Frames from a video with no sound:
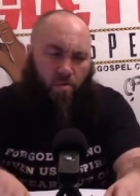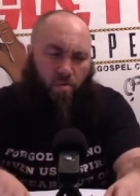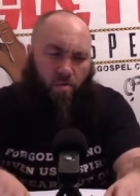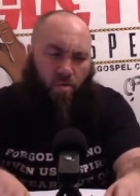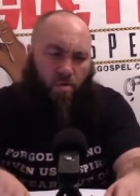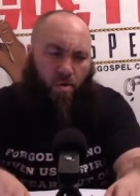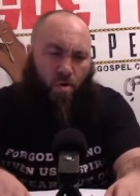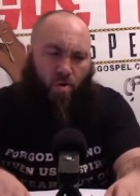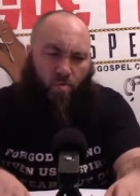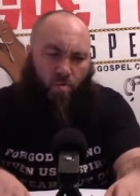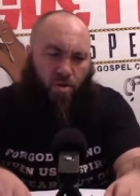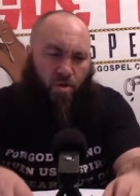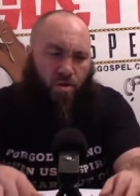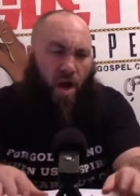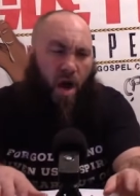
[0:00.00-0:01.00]
you know,
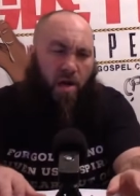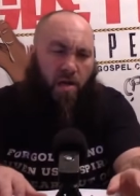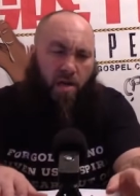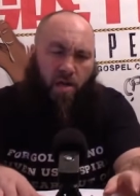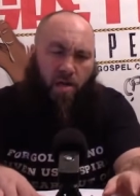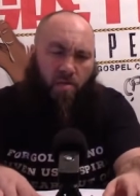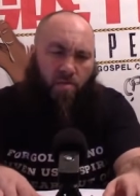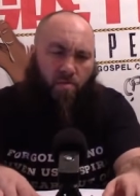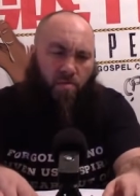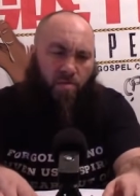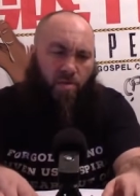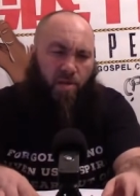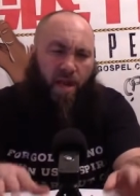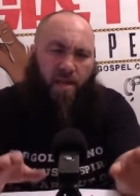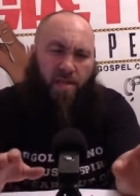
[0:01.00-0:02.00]
shocking,
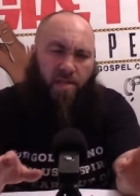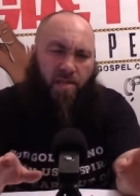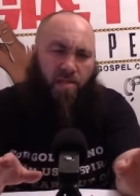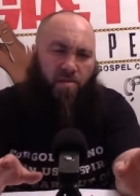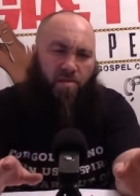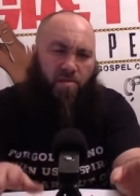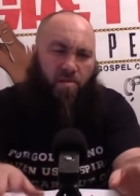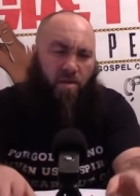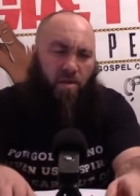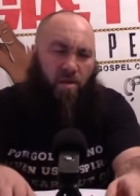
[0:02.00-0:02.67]
Satan,